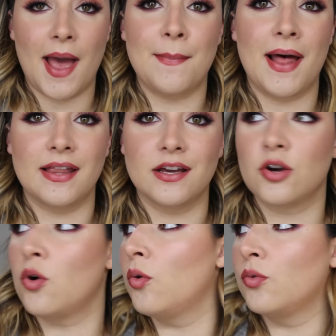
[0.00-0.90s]
eye palette
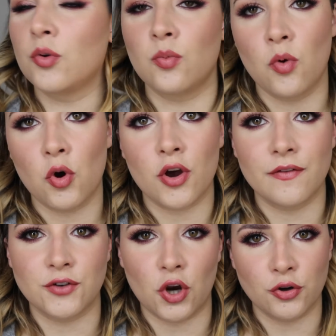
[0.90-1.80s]
are called Walk
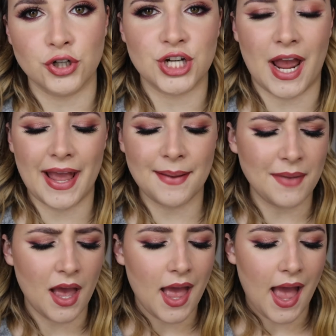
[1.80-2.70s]
of No
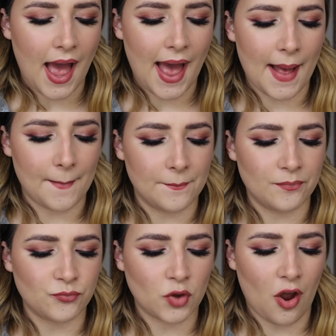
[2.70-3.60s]
Shame.
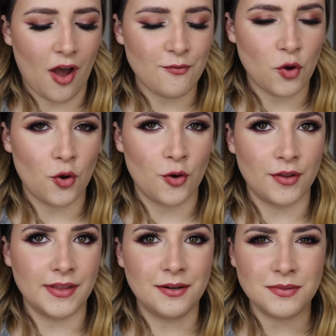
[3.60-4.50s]
I've
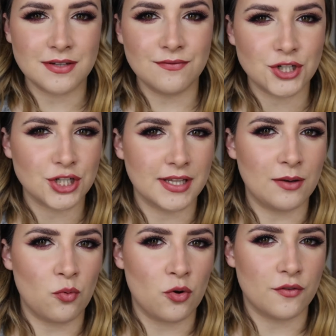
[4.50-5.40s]
heard that it was
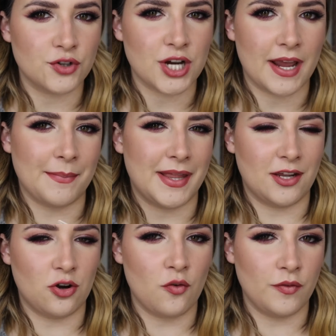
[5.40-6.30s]
originally Walk of Shame
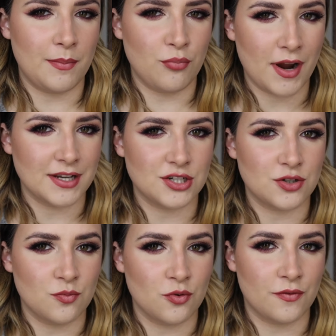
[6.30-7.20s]
and then it got rebranded
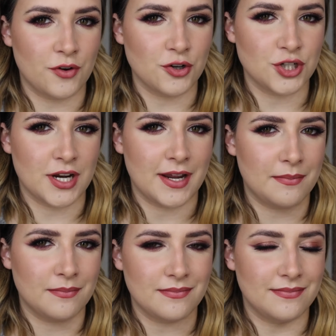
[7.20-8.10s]
to Walk of No
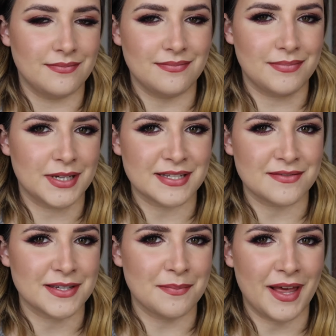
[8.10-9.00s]
Shame because
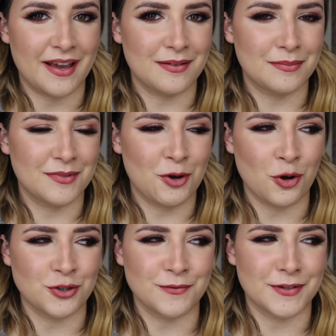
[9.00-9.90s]
of some, like,
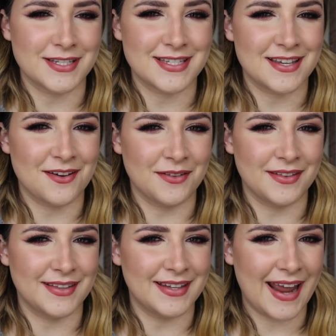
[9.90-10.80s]
controversy
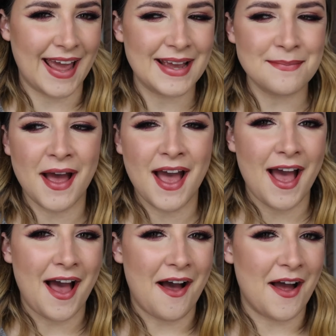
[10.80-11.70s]
on the name.
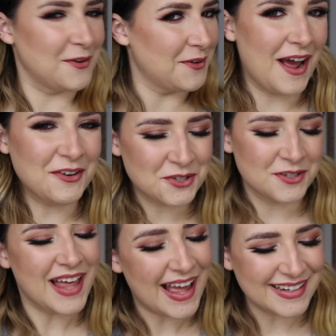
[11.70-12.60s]
I don't know how
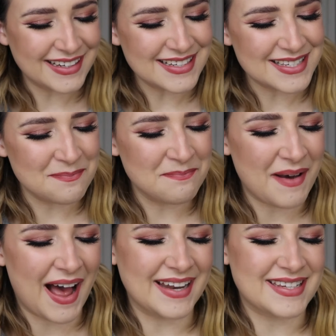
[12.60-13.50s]
true that is,
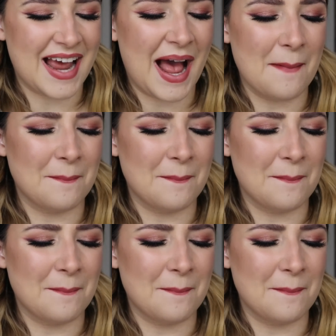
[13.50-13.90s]
but